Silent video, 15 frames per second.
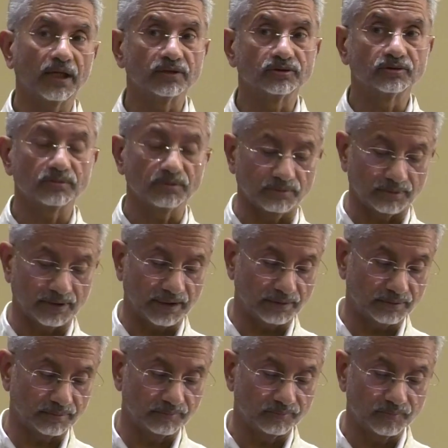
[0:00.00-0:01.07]
has to look at.
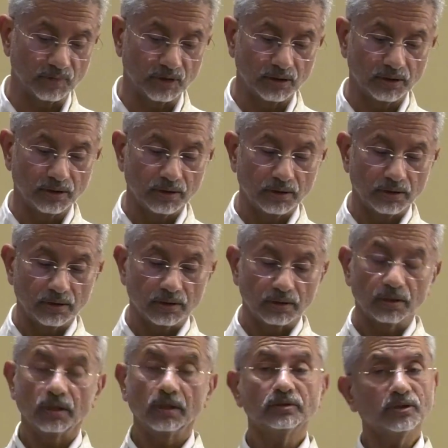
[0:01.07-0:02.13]

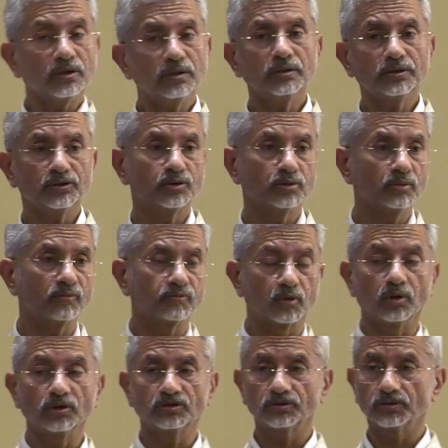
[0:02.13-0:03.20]
A third issue, of
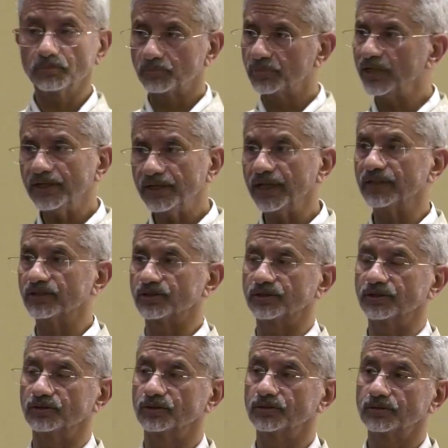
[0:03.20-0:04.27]
course, predates
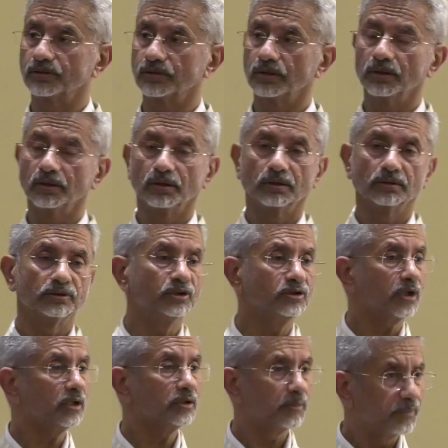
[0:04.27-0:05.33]
this. These
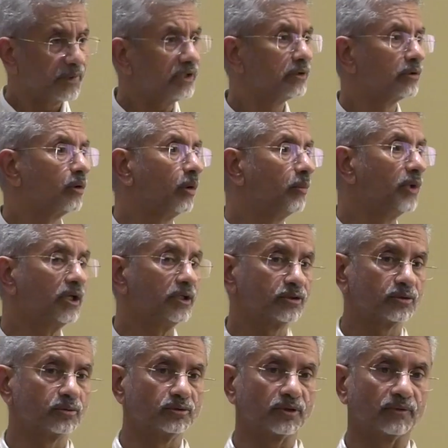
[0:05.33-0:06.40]
are the big global
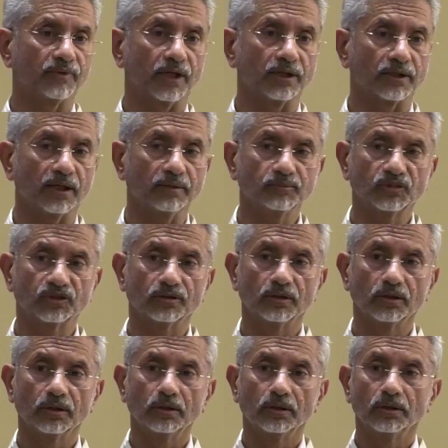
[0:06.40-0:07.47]
issues of our times.
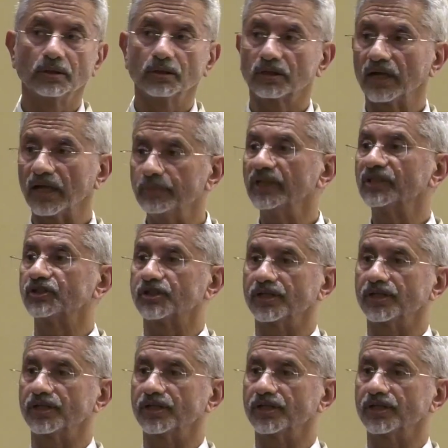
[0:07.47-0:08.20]
Climate